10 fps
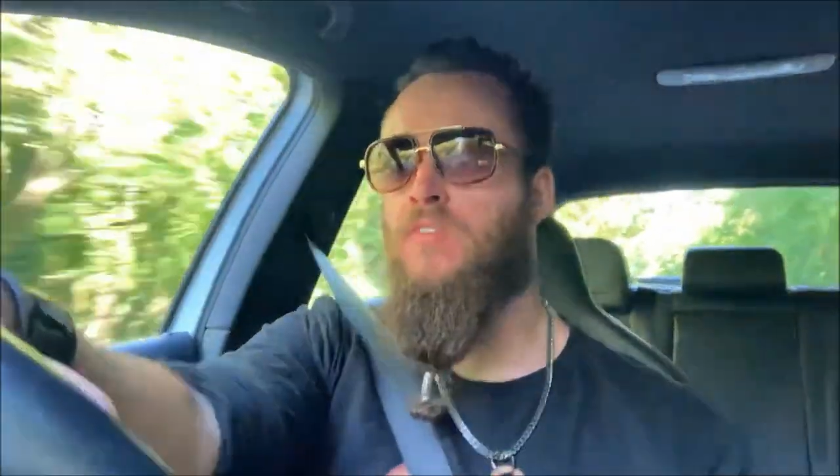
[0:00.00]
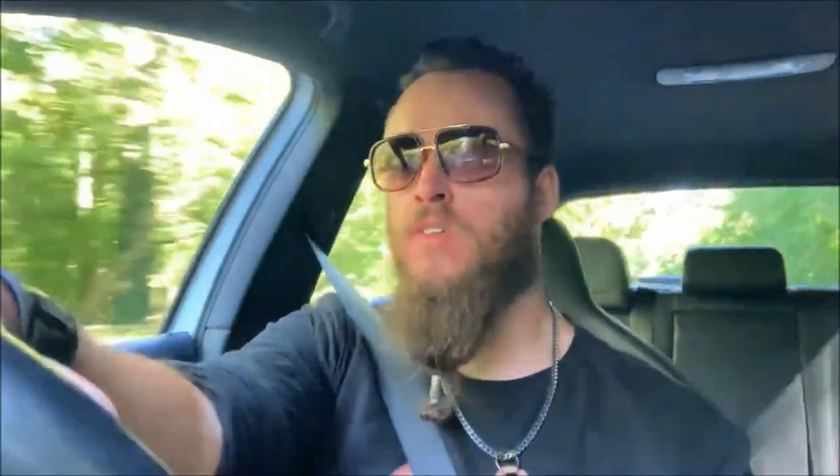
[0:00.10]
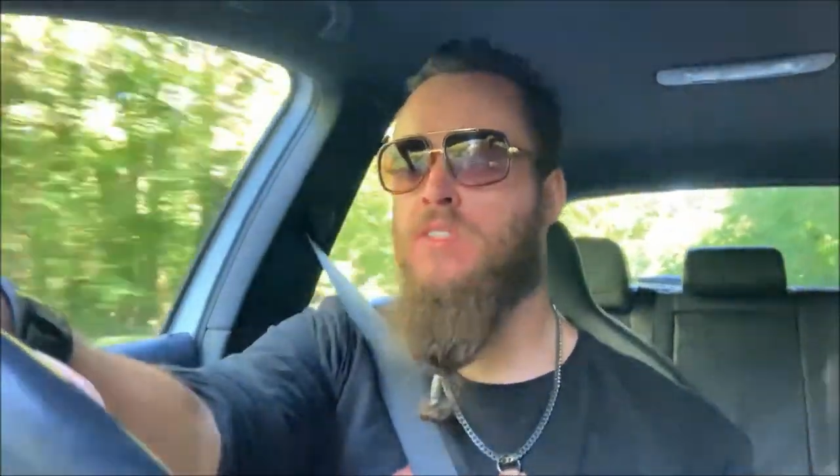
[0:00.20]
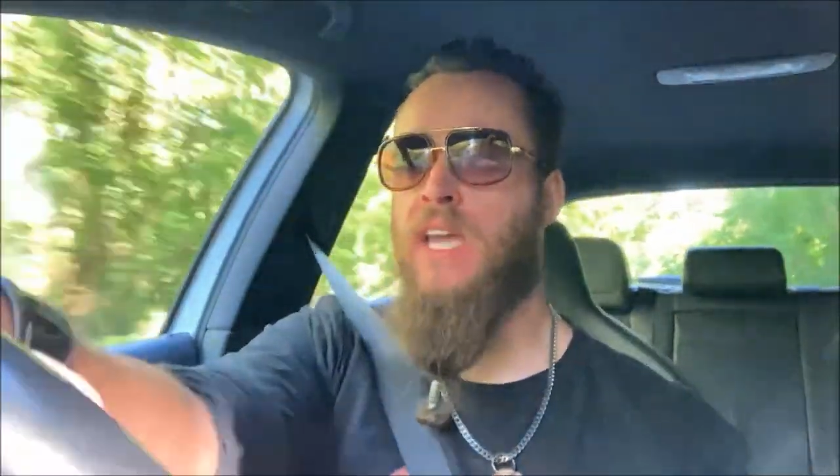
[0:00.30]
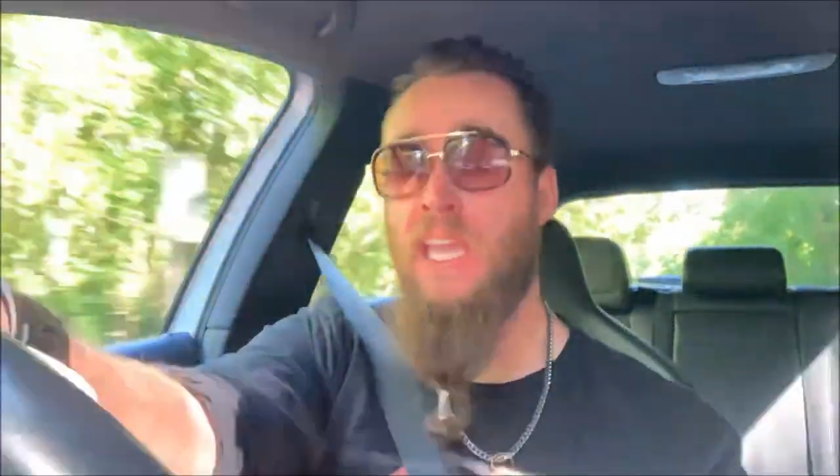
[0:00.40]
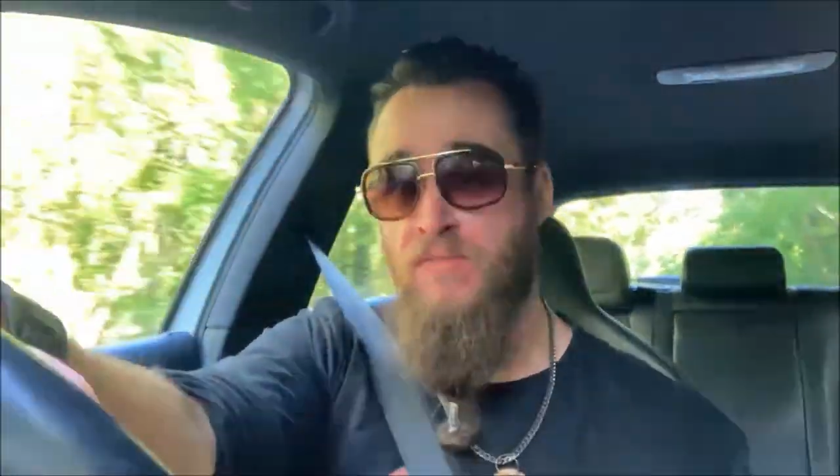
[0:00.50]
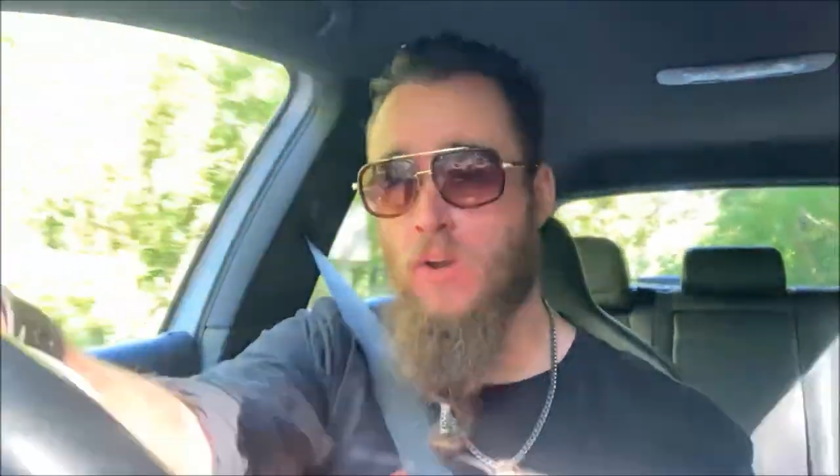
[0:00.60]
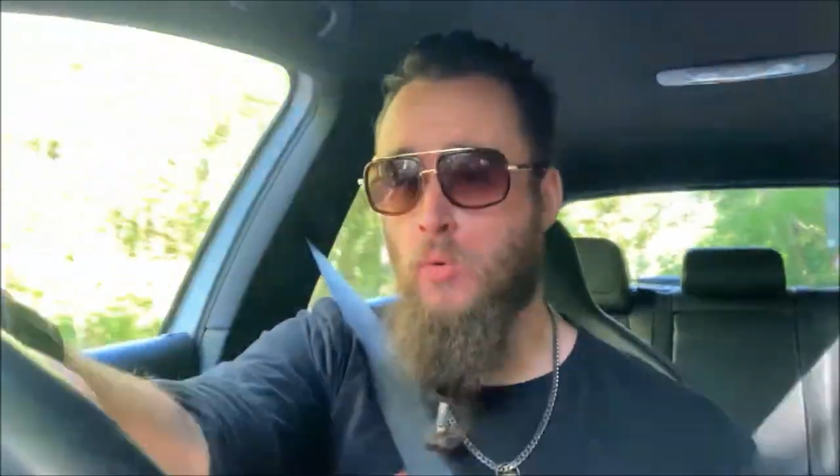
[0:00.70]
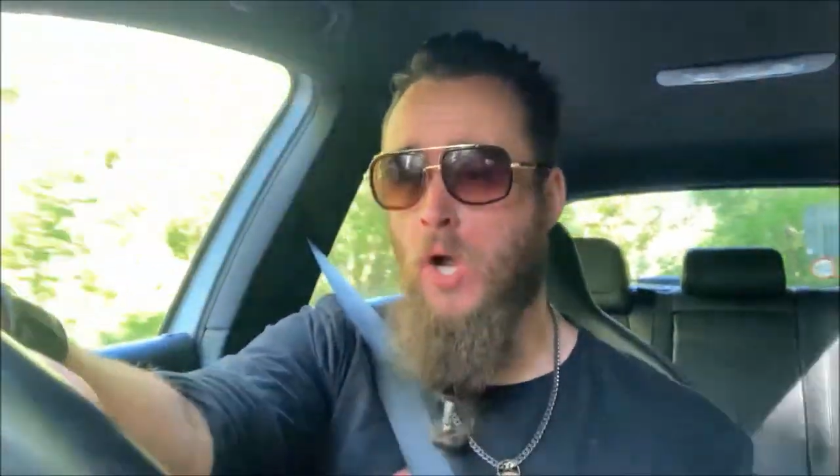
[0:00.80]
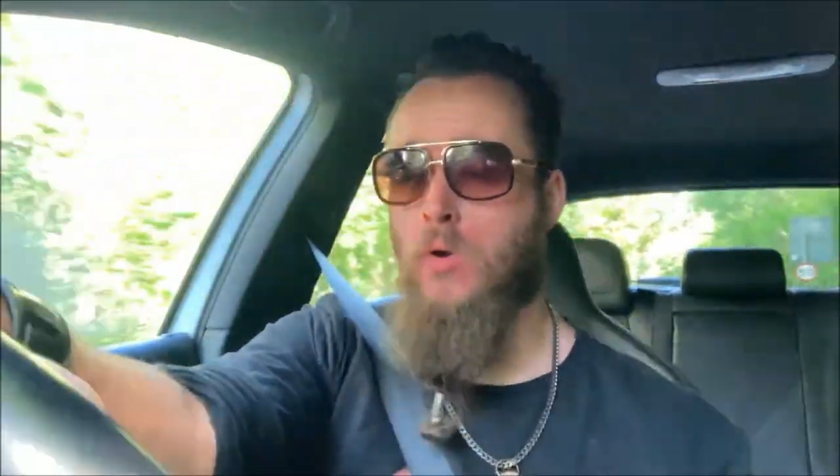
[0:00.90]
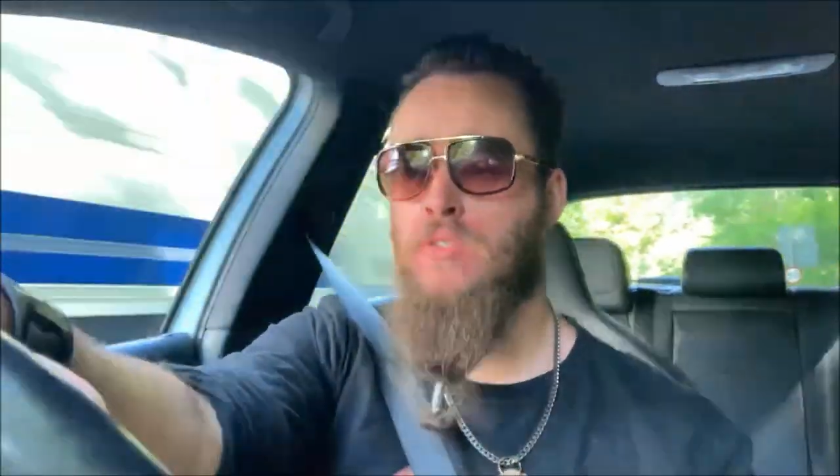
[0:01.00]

as far as the Evo